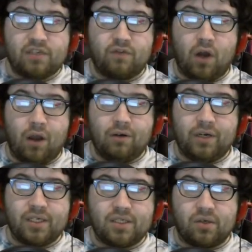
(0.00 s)
for
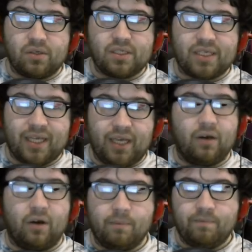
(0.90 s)
Hungering Souls to
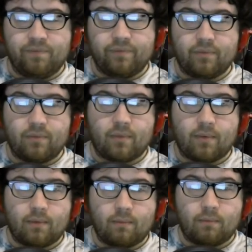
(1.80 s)
kill.
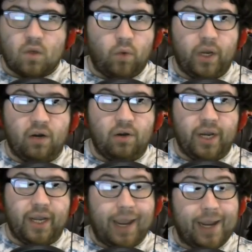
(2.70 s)
We are
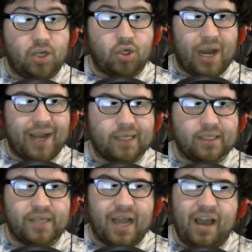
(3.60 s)
running a Dragon
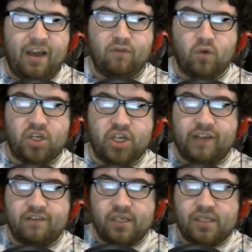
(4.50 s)
Staff, which
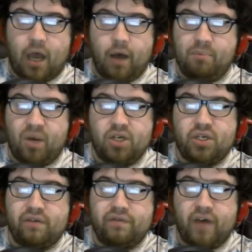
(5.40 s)
gives us a bunch
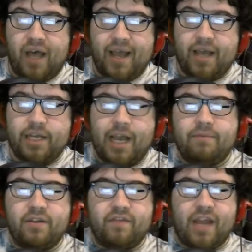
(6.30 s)
of flat
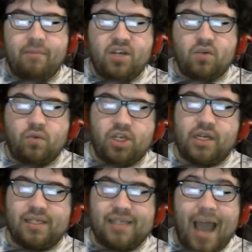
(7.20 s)
adaptive damage, which
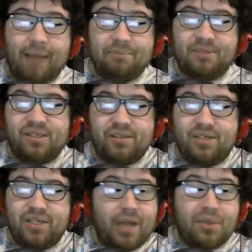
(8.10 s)
does
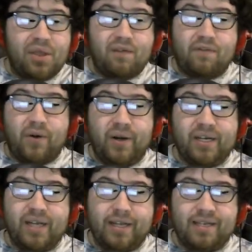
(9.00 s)
absolutely nothing for
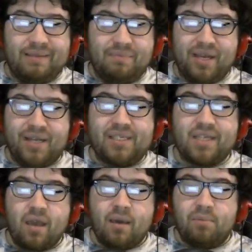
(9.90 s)
Ignite DPS,
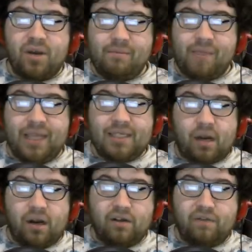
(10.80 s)
but it makes
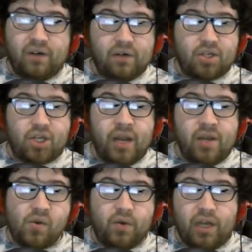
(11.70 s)
our Infernal Shade
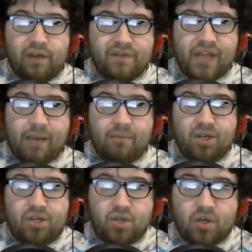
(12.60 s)
do enough
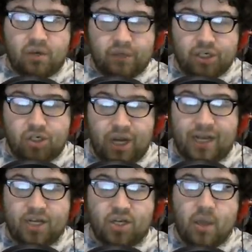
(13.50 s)
damage to clear
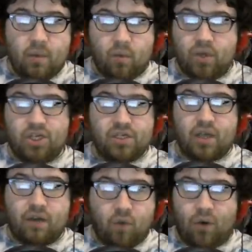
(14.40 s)
trash, which is,
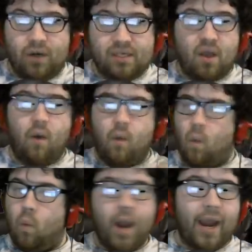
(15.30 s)
of course,
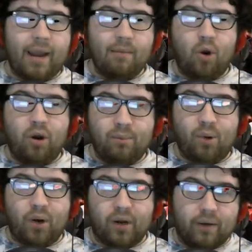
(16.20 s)
way more
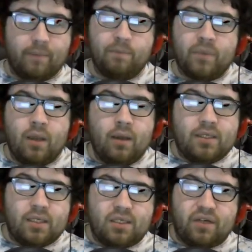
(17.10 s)
important.
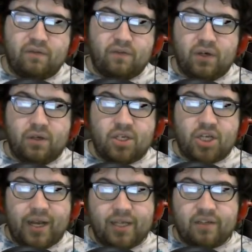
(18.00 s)
Since Infernal
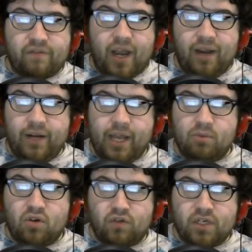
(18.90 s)
Shade is a fire
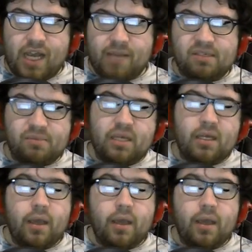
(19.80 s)
damage over time spell,